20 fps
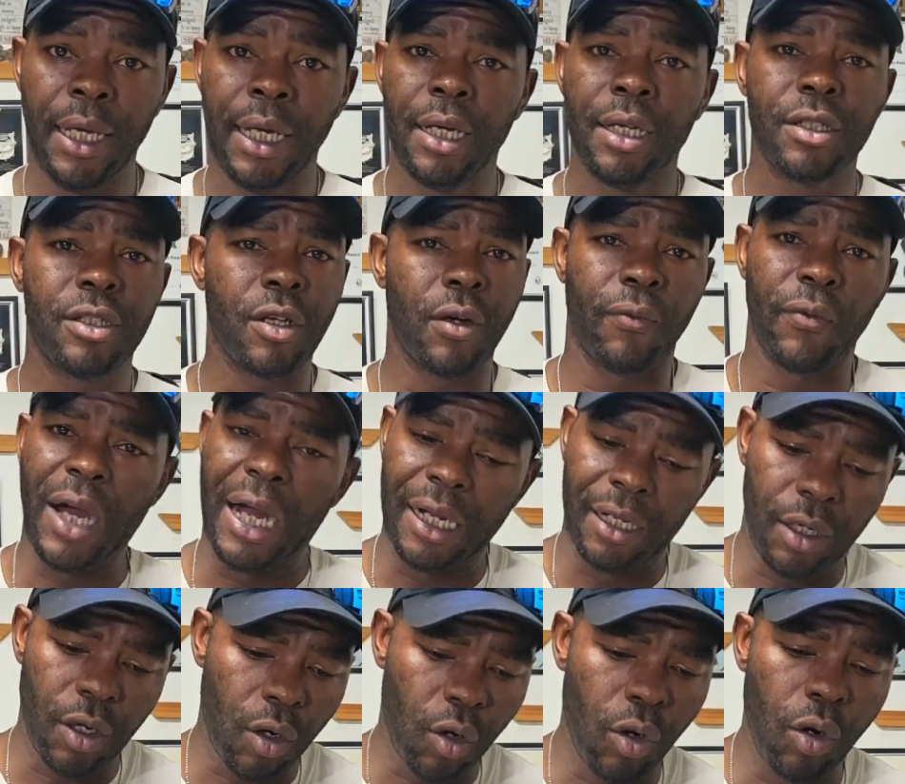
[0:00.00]
So if I
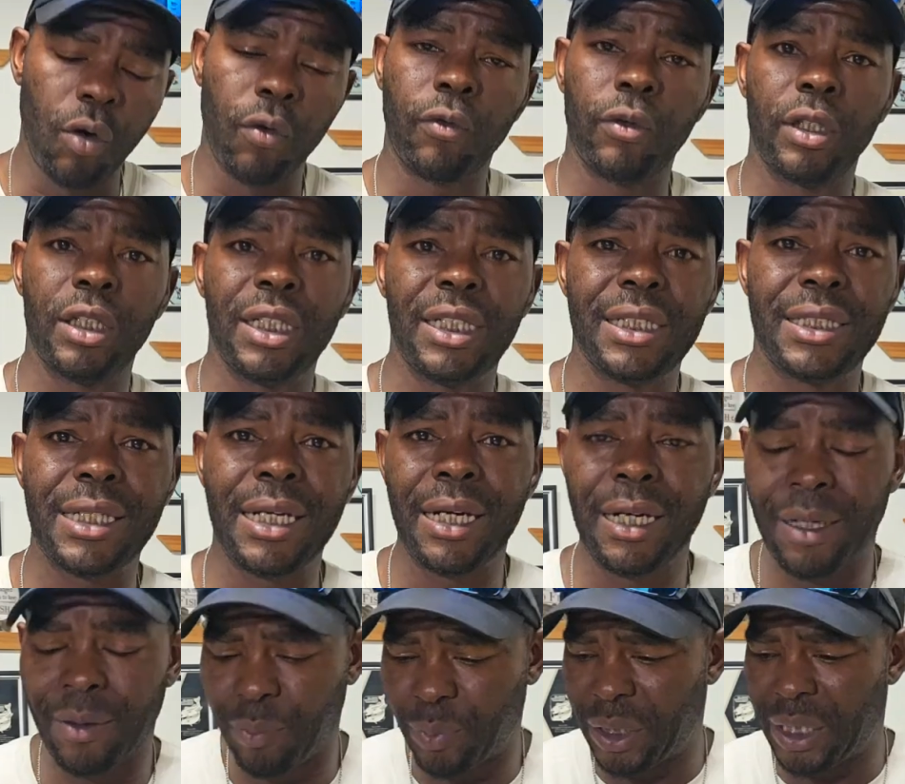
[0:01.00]
go over this
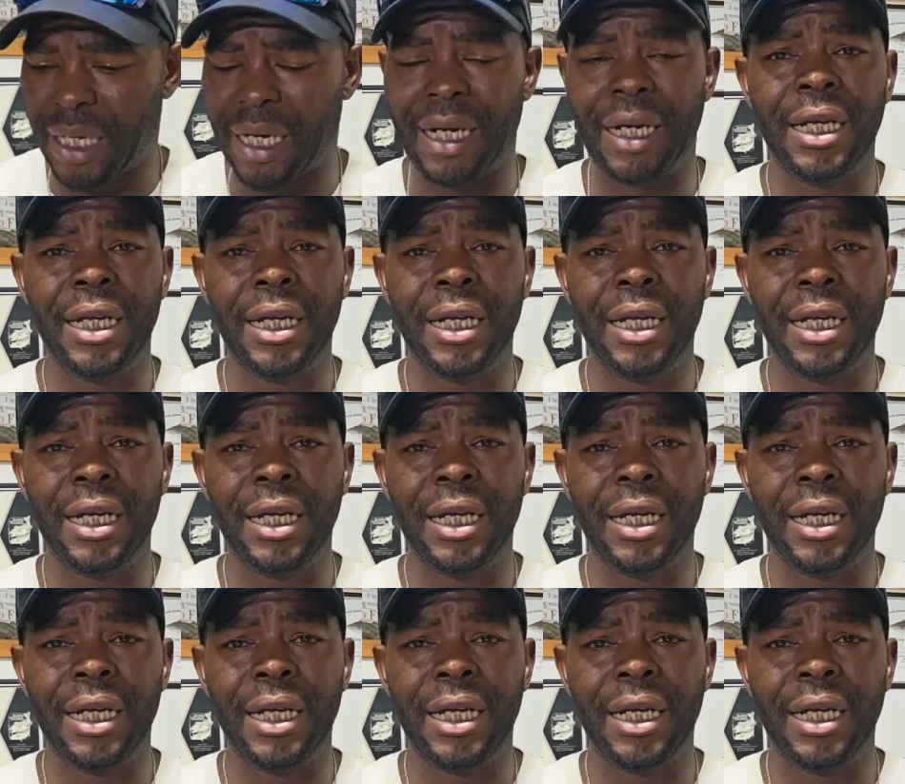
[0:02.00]
hump and I